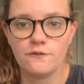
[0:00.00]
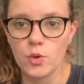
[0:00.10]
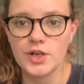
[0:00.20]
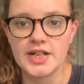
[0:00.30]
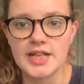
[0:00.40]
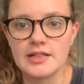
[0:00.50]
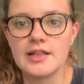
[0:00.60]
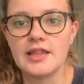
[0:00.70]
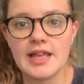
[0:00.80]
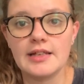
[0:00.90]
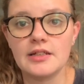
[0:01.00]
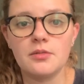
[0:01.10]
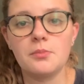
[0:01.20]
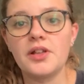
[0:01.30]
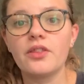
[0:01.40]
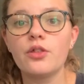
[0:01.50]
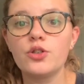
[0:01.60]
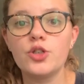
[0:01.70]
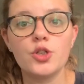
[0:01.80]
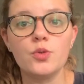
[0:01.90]
4 days at the end of the month
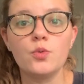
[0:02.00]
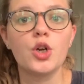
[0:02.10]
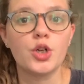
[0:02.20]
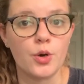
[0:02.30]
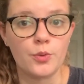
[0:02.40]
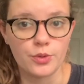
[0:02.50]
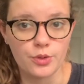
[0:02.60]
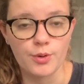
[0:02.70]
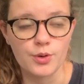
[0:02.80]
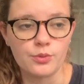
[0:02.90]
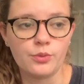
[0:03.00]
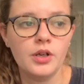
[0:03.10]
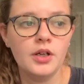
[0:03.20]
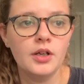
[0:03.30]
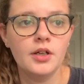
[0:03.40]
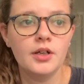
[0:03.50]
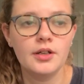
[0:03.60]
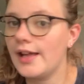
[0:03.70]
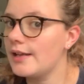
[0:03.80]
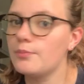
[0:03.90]
to go through
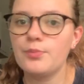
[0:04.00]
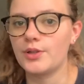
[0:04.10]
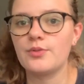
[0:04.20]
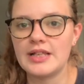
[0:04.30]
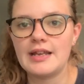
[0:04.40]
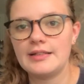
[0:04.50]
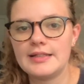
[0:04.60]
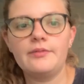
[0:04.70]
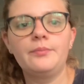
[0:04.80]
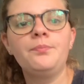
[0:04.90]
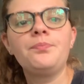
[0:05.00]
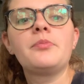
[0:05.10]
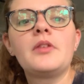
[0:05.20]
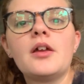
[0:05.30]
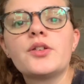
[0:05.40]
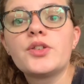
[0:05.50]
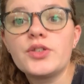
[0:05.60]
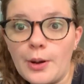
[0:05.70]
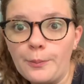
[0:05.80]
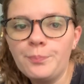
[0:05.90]
and put those edits in.
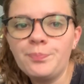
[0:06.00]
So